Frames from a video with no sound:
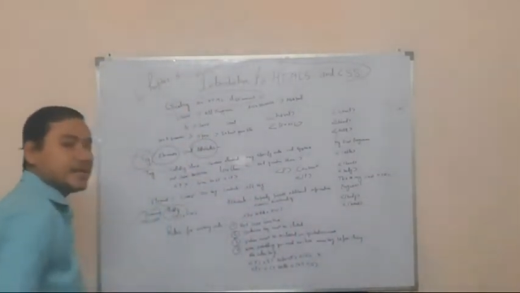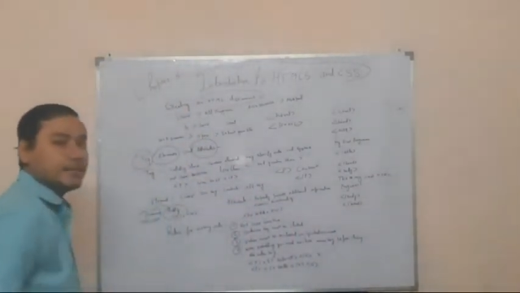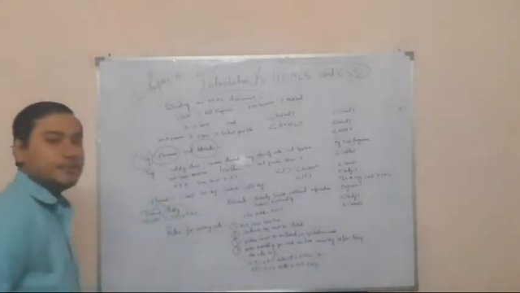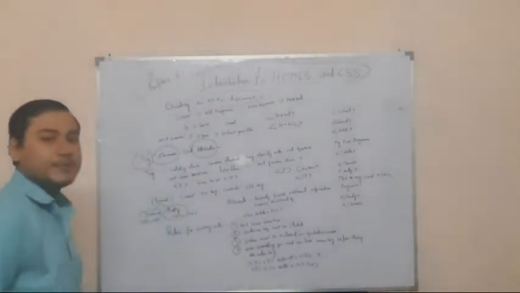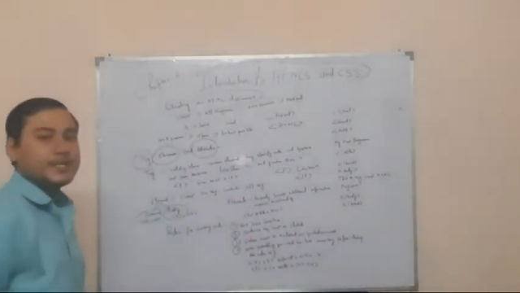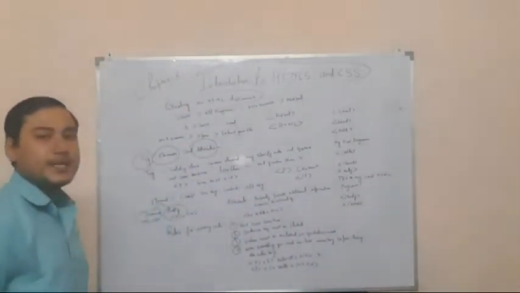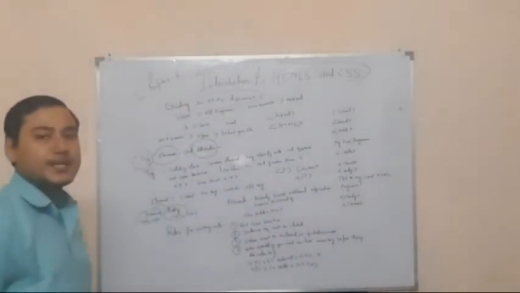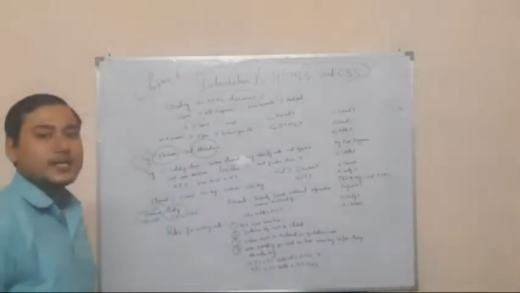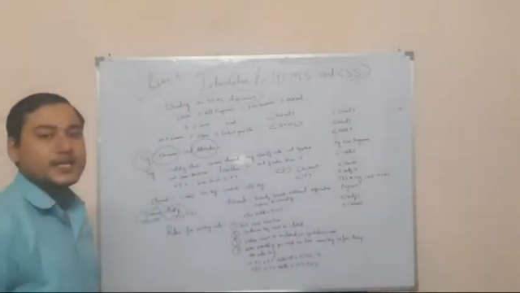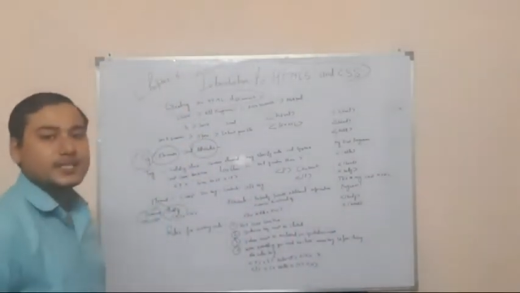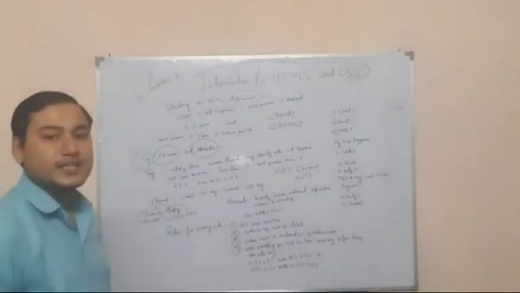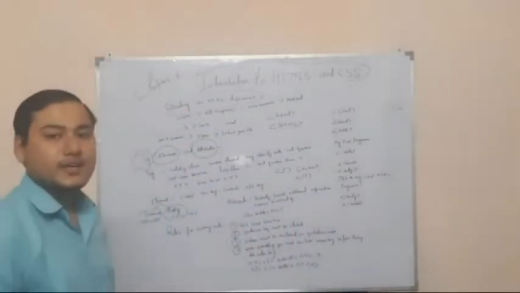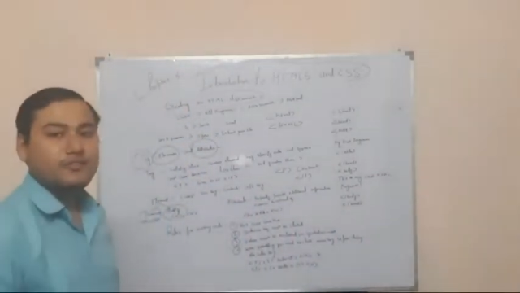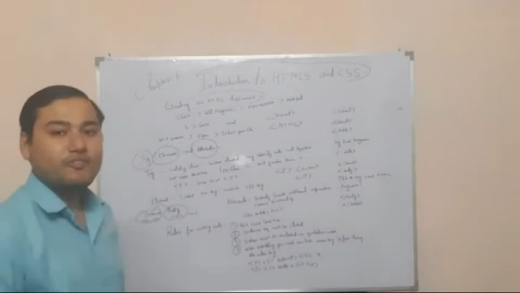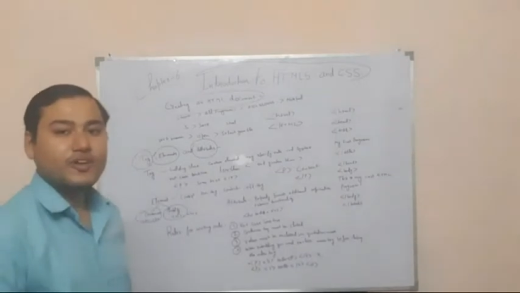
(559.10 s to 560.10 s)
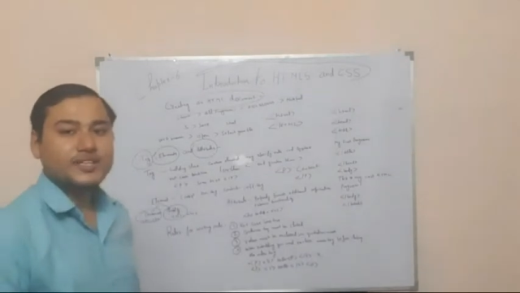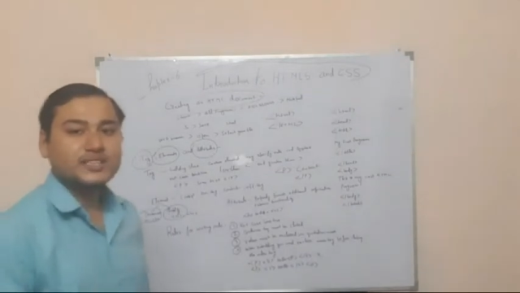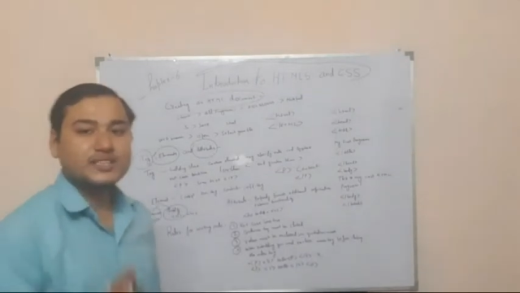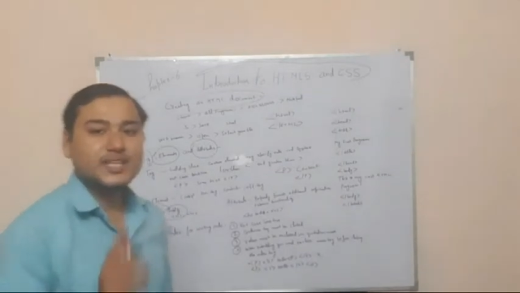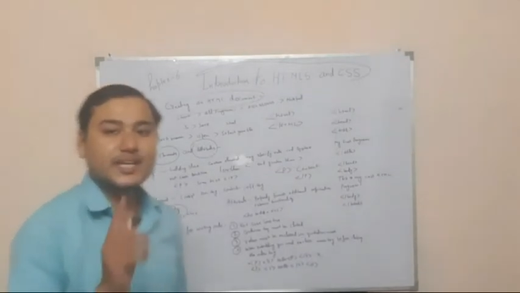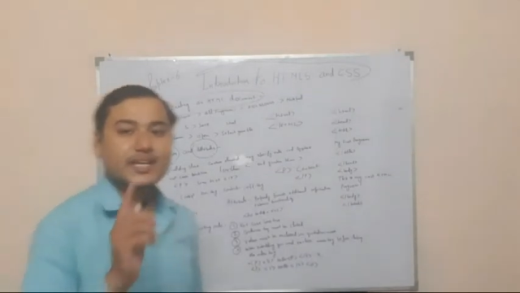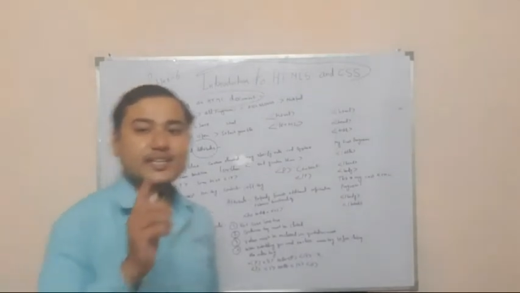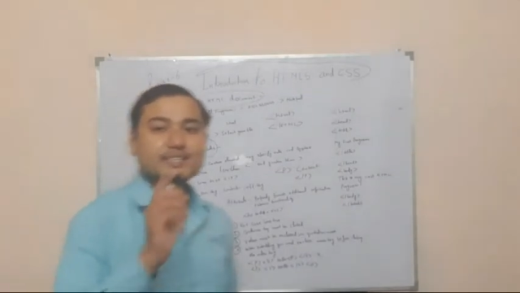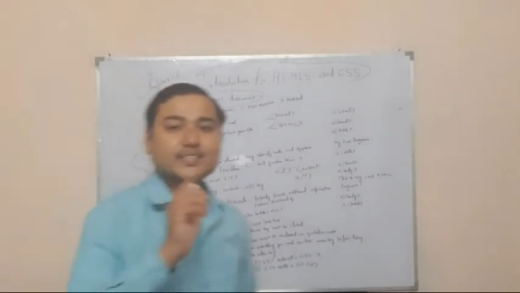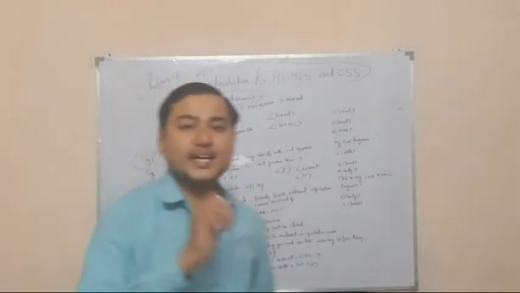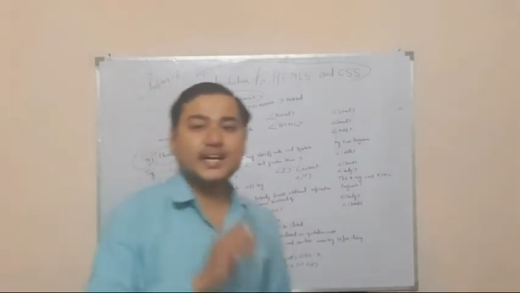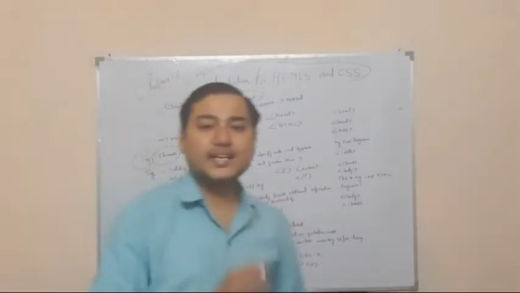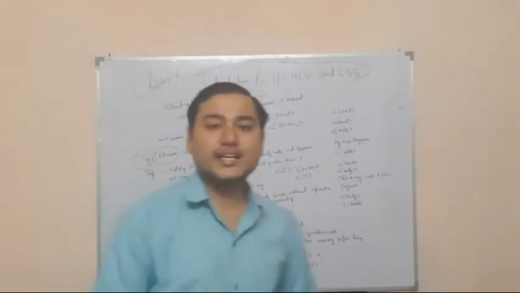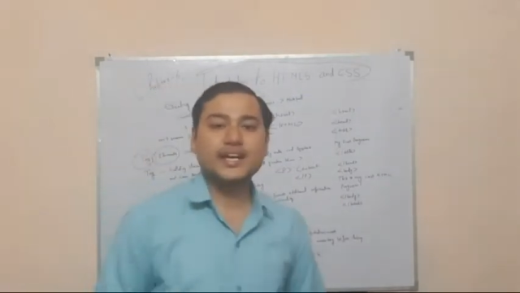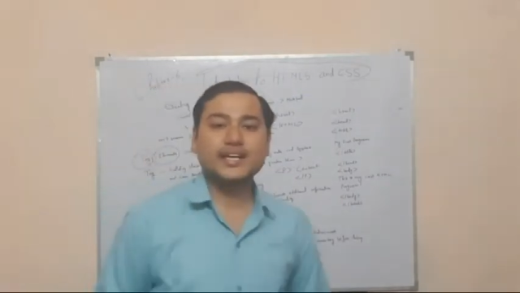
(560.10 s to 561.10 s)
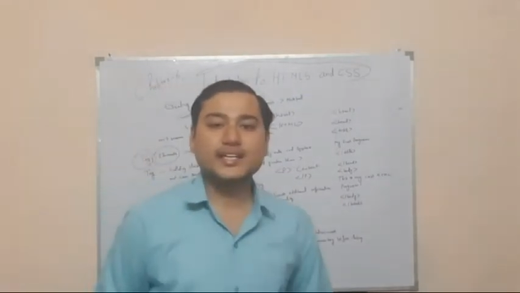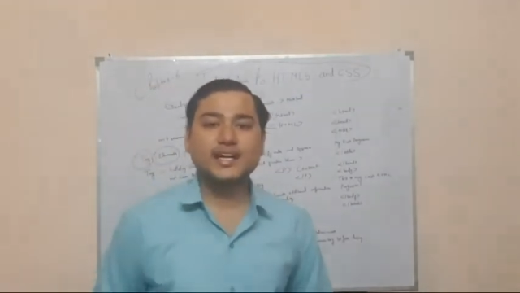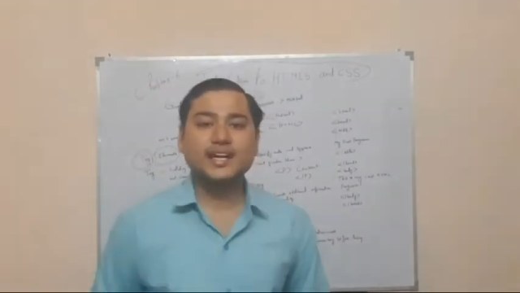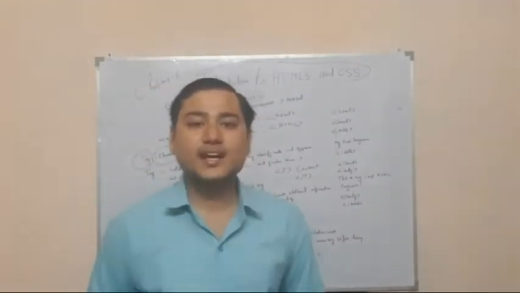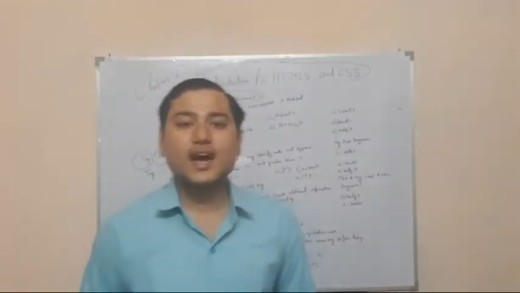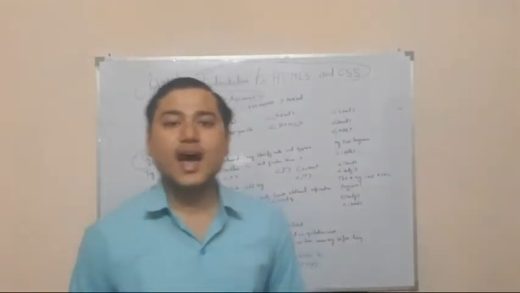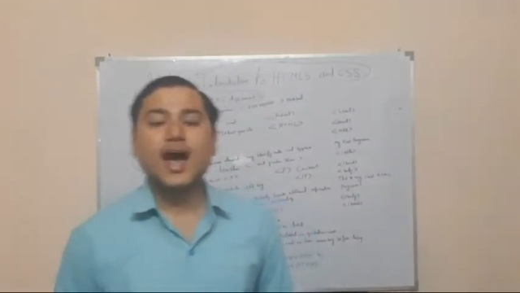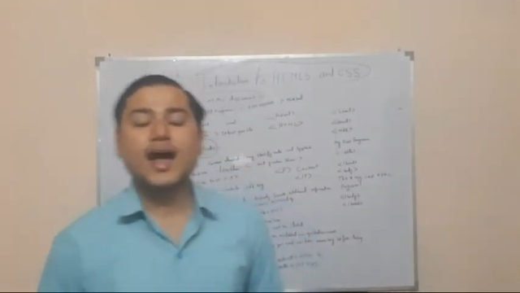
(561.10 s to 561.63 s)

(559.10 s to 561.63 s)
empty. The first thing is container,